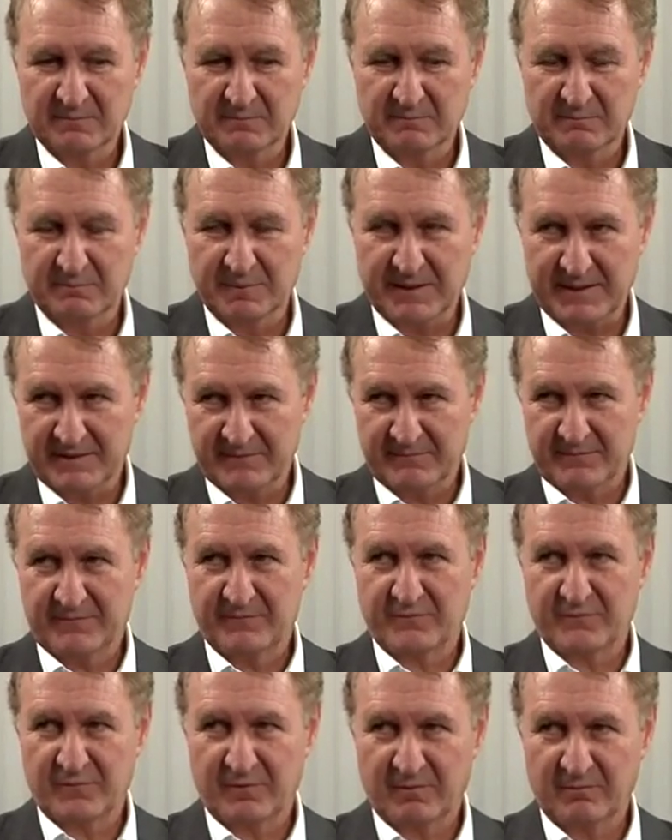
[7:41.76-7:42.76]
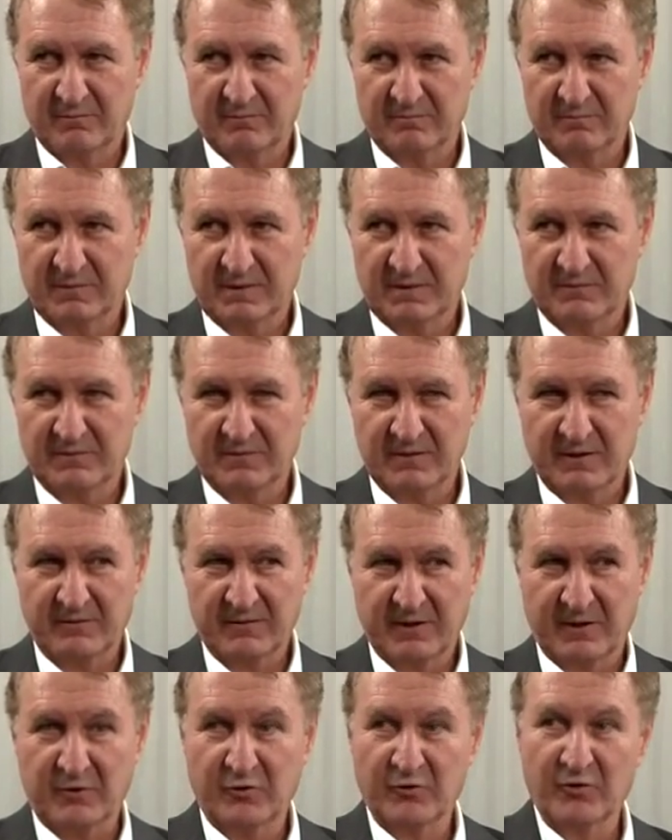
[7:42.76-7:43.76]
benefit from, even though
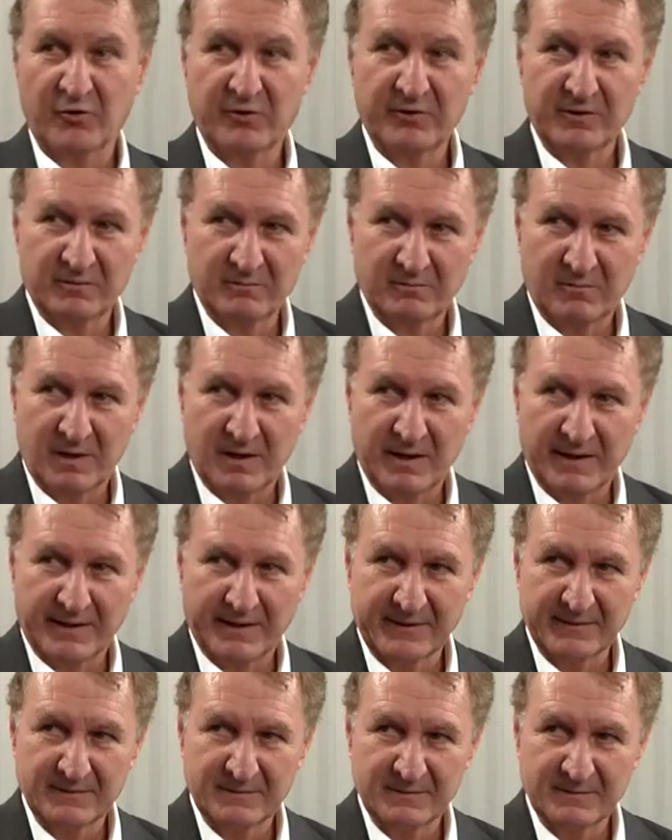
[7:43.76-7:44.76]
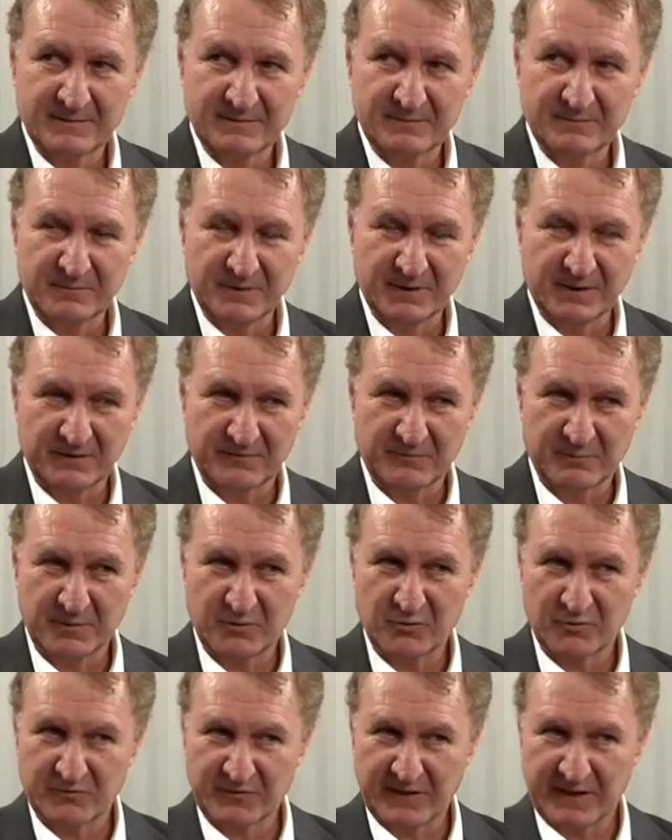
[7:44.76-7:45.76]
they're not in mining, it's
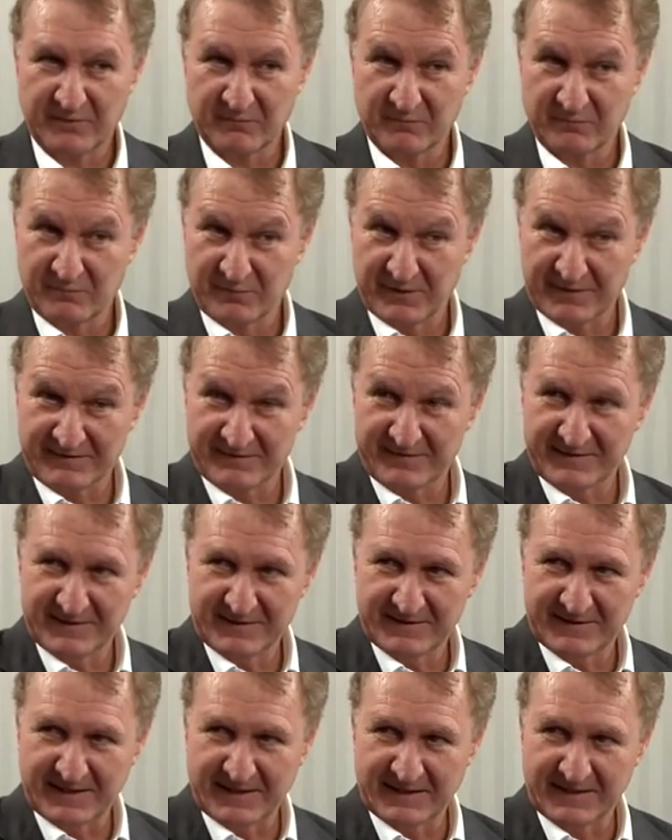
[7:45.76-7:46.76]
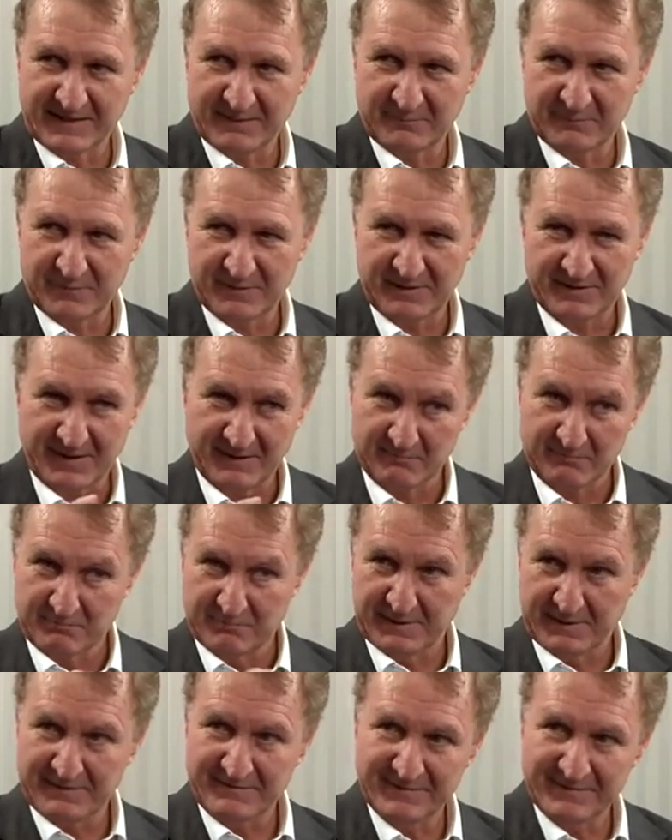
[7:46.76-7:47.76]
because they're investing in that company, they're
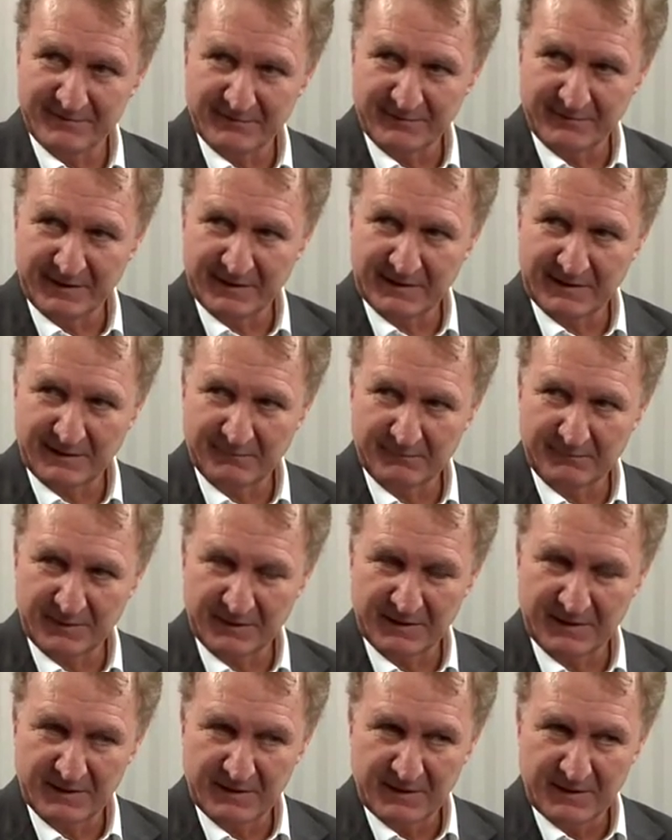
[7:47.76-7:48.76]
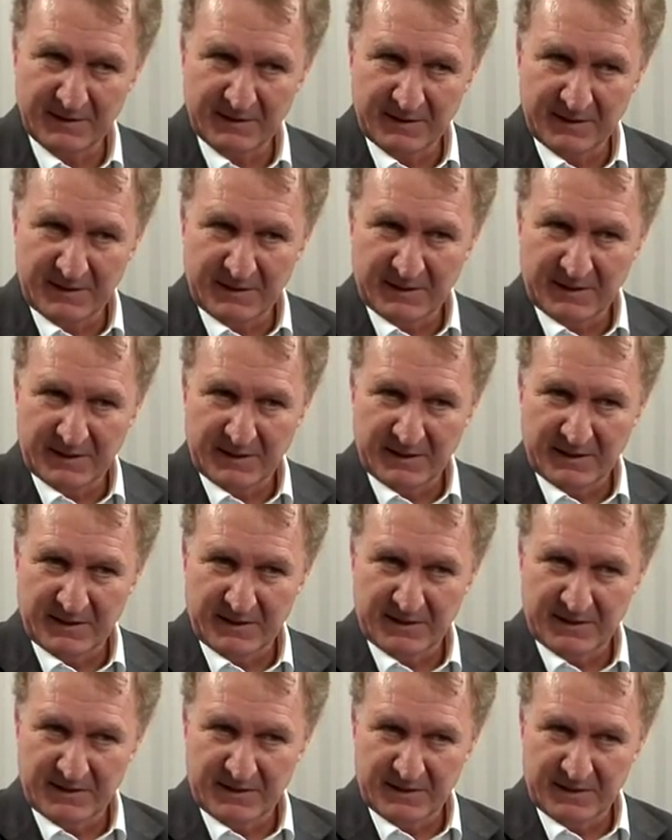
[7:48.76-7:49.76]
betting on that company,
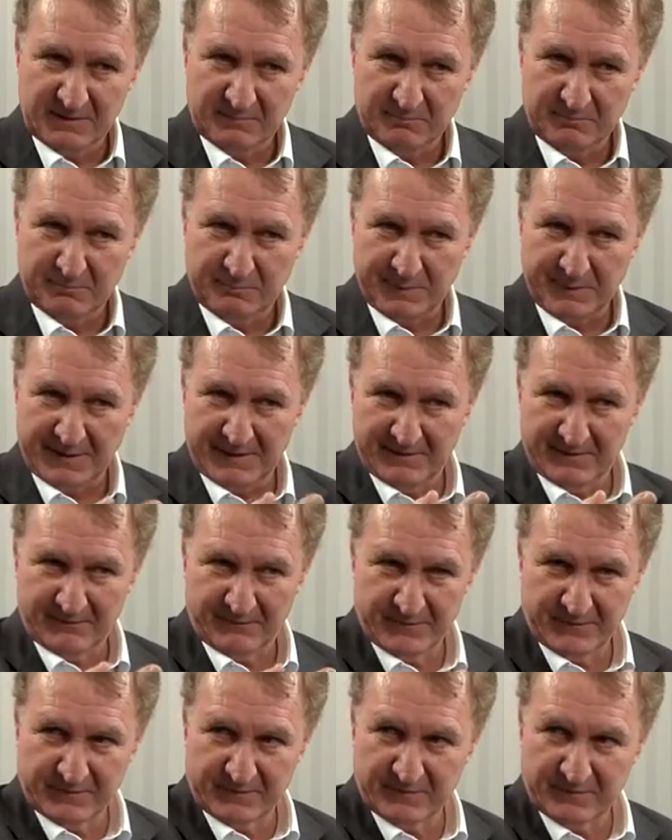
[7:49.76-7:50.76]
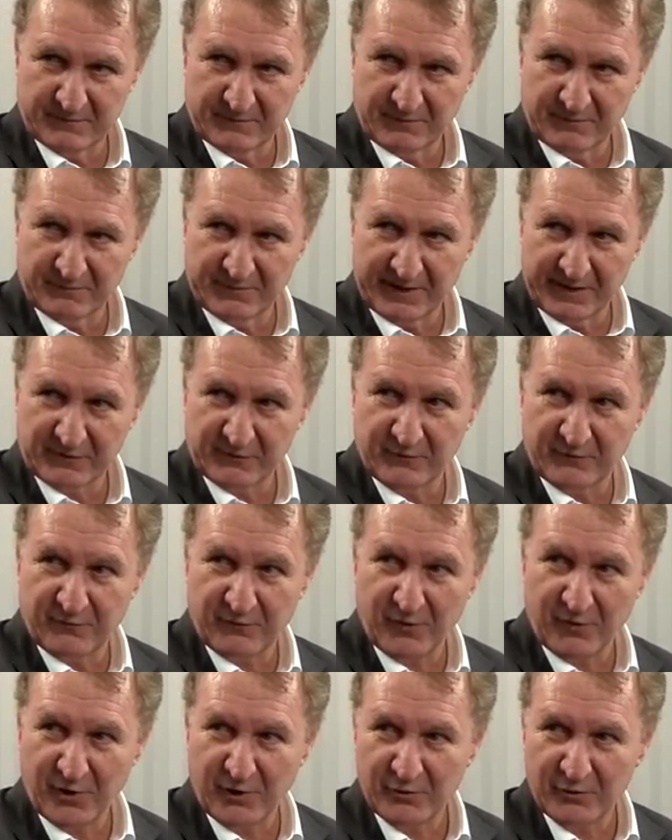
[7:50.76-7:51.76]
the benefit from tax
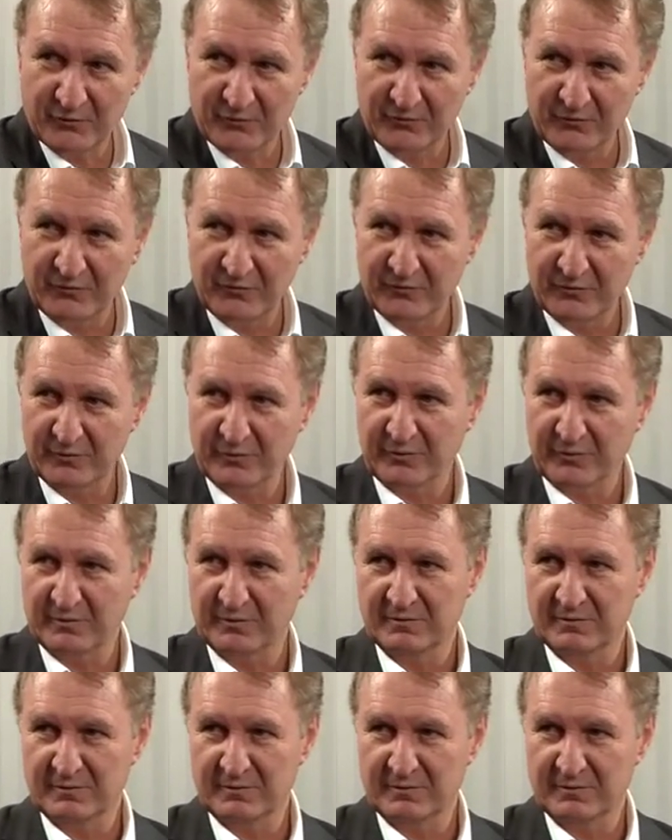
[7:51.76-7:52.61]
flows through